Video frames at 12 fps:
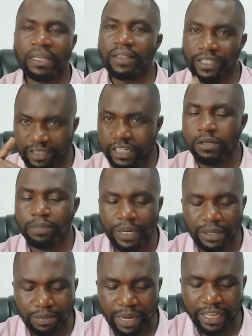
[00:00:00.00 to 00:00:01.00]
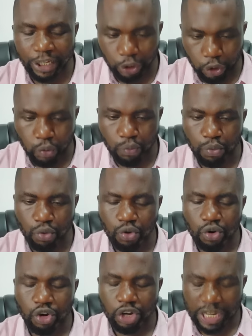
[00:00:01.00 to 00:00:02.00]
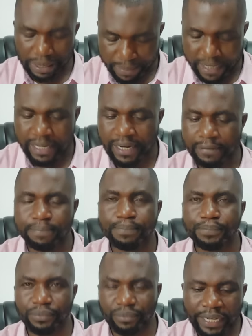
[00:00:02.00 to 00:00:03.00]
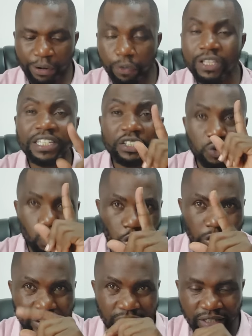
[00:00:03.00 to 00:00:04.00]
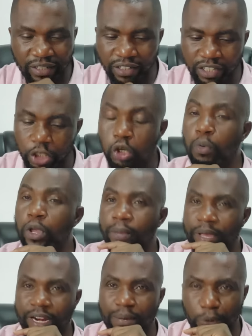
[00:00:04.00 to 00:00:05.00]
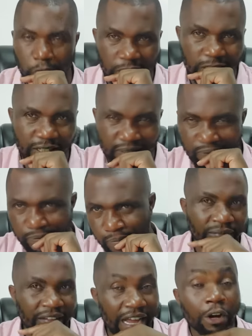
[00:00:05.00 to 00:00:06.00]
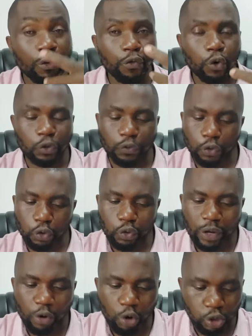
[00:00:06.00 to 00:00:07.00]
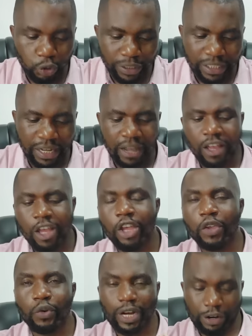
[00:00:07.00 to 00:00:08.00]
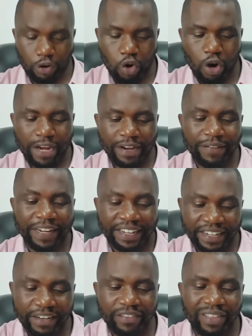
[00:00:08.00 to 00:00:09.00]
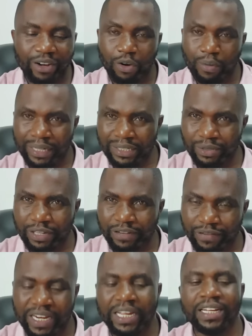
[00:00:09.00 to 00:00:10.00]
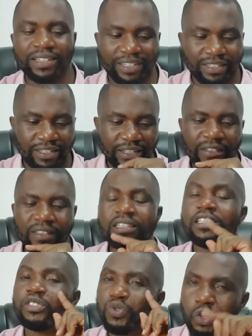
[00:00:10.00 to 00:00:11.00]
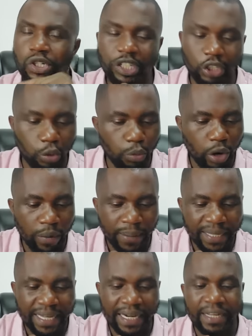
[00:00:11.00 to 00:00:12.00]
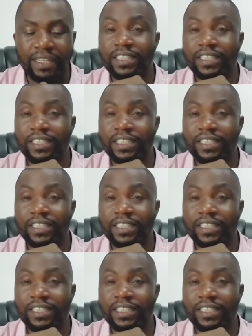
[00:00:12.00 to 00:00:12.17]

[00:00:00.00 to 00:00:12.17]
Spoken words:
the statement by Gitobu Imanyara. Now, this is what Gitobu Imanyara posted. And of course, for those who are on Twitter, you can go and even read the comments, which are very interesting. This is what Gitobu Imanyara